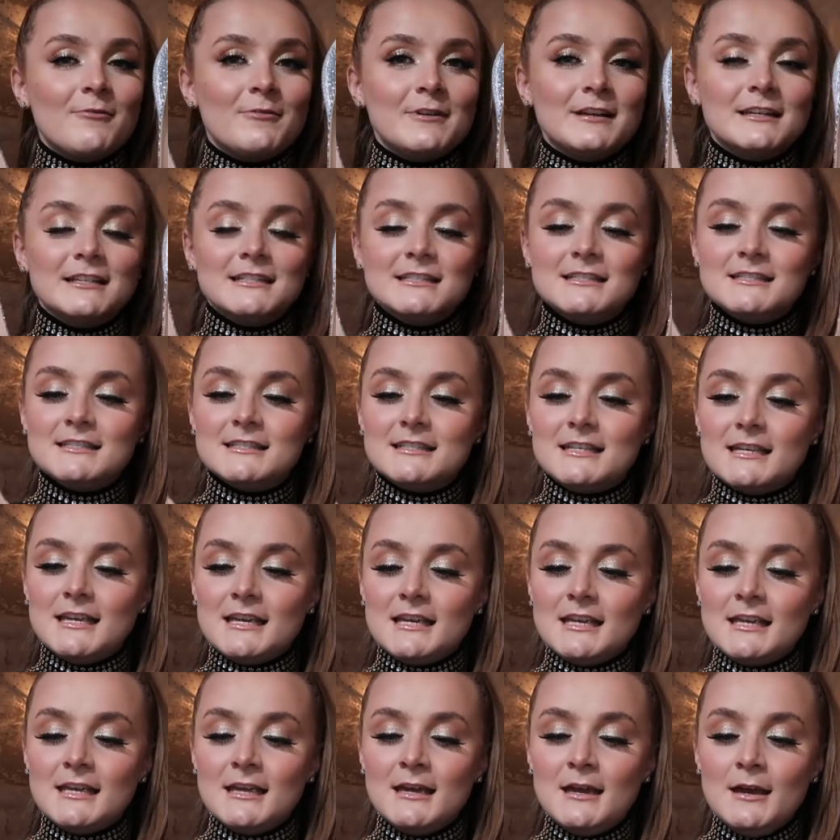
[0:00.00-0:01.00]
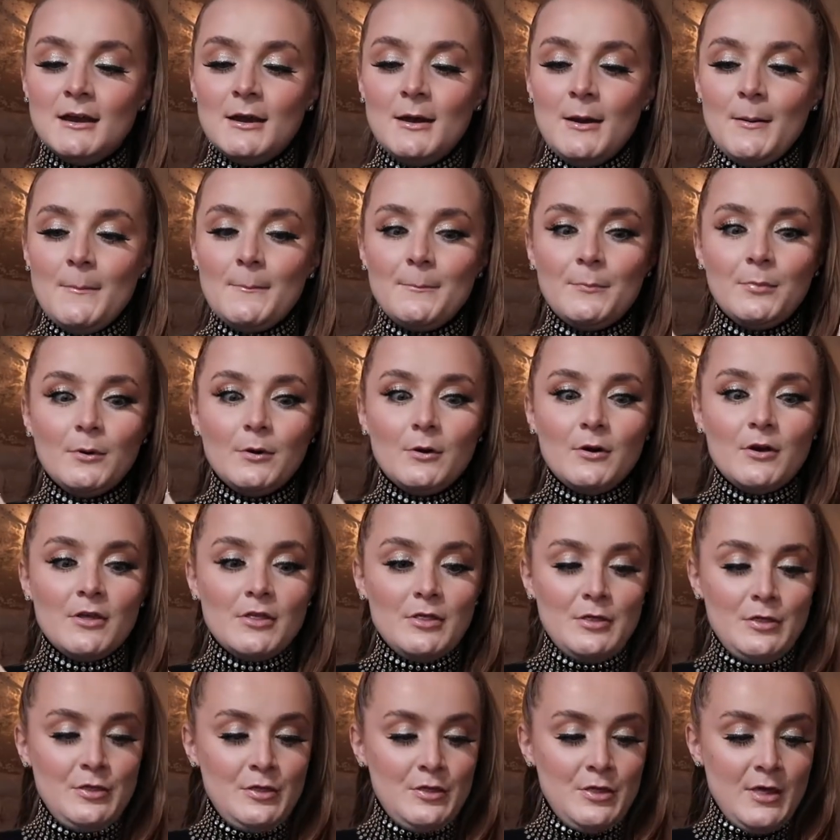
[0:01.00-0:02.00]
really see, but
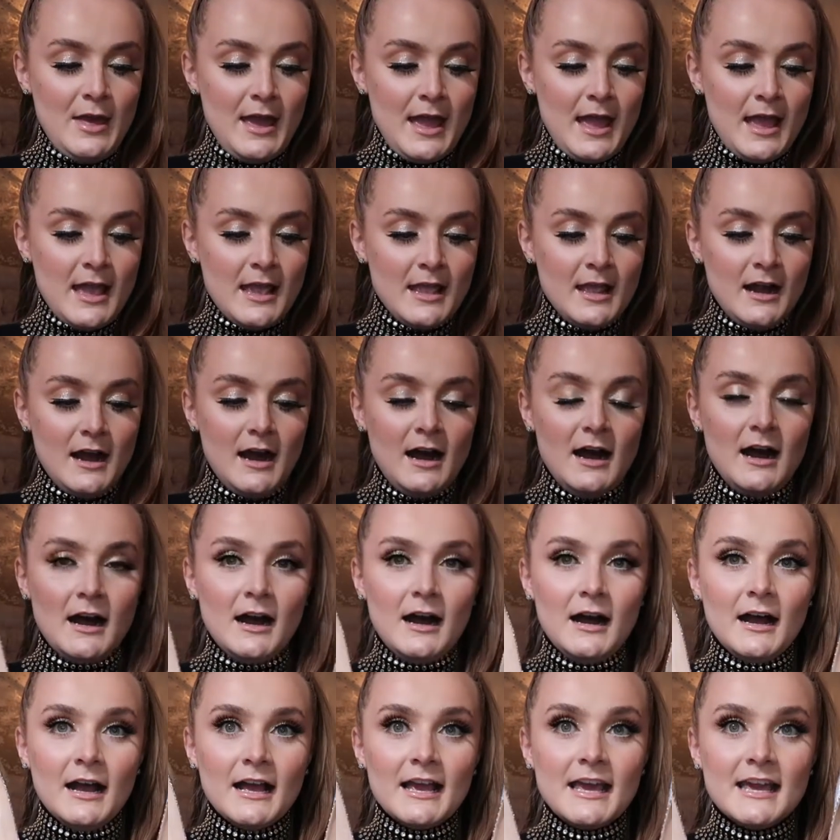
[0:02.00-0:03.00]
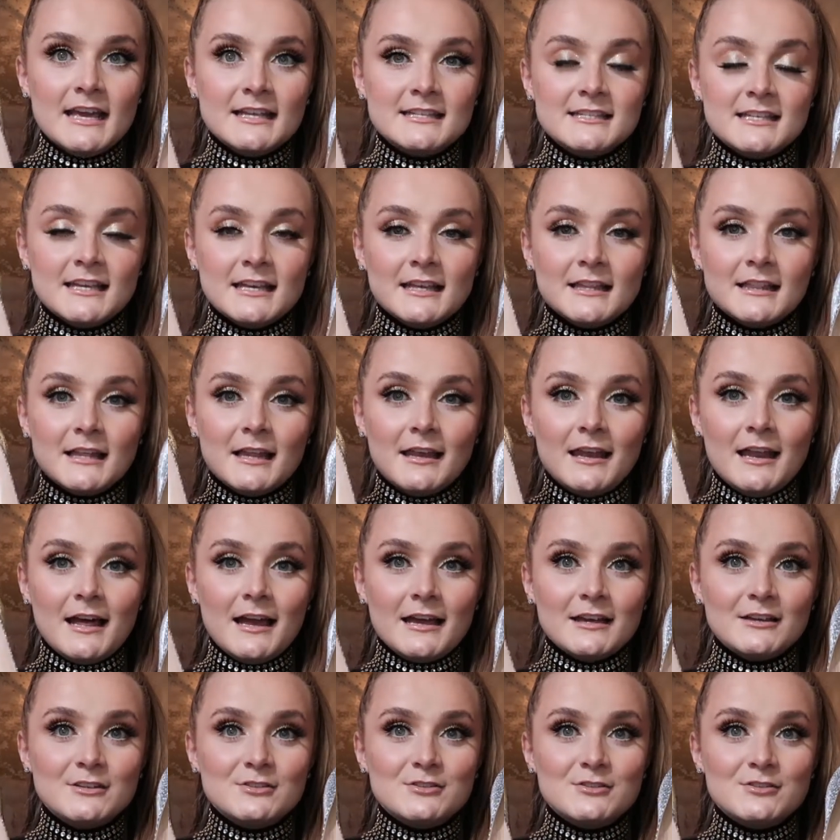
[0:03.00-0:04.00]
they are hitting the
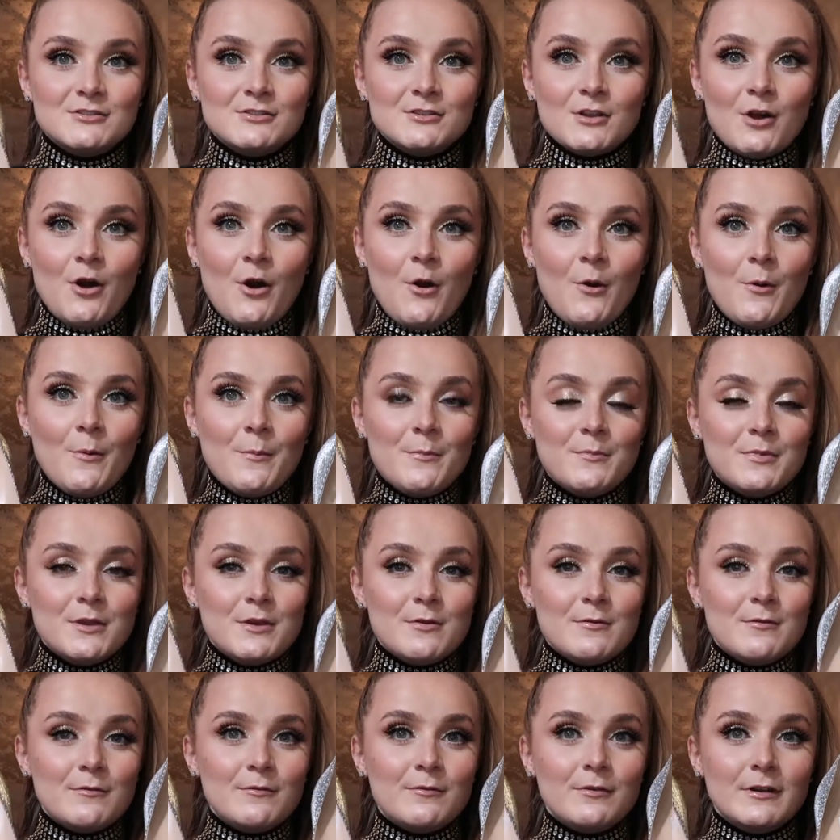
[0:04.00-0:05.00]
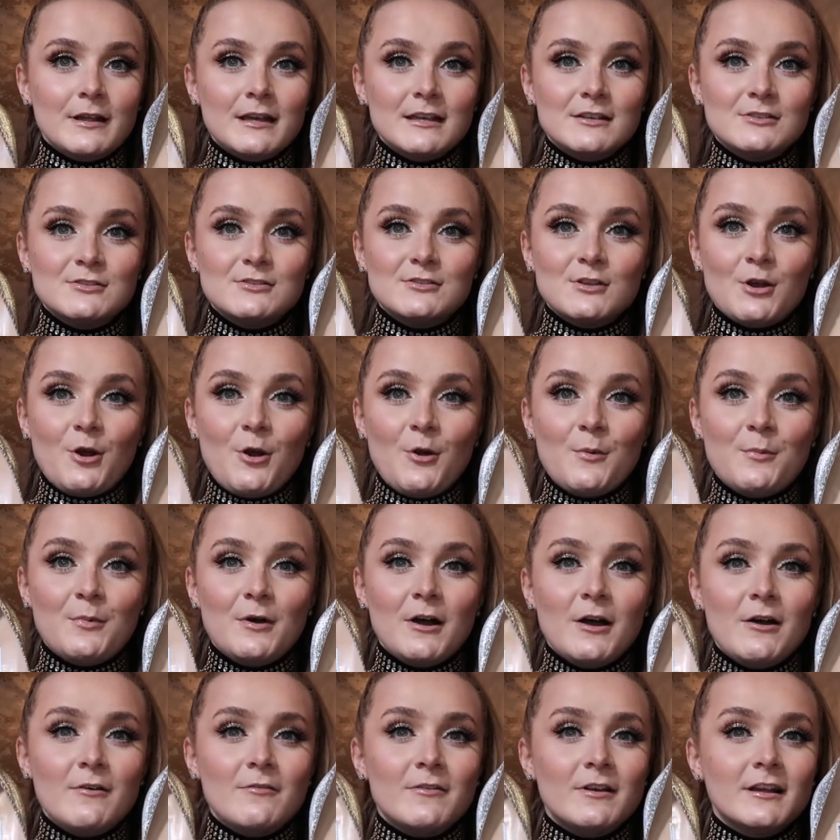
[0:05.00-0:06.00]
light so beautifully, so
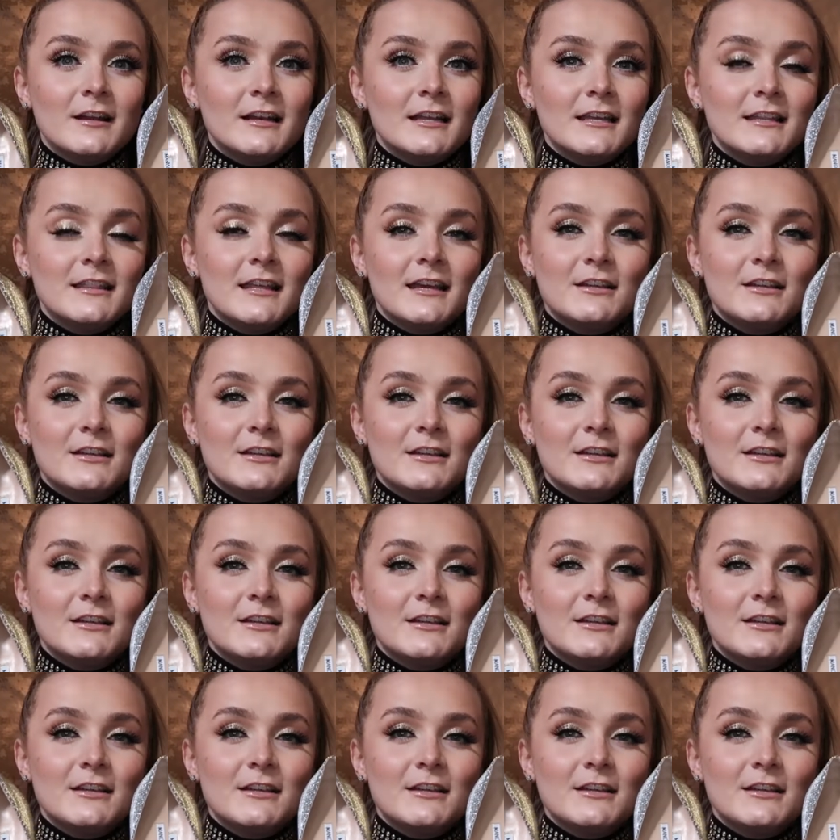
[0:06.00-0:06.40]
perfectly.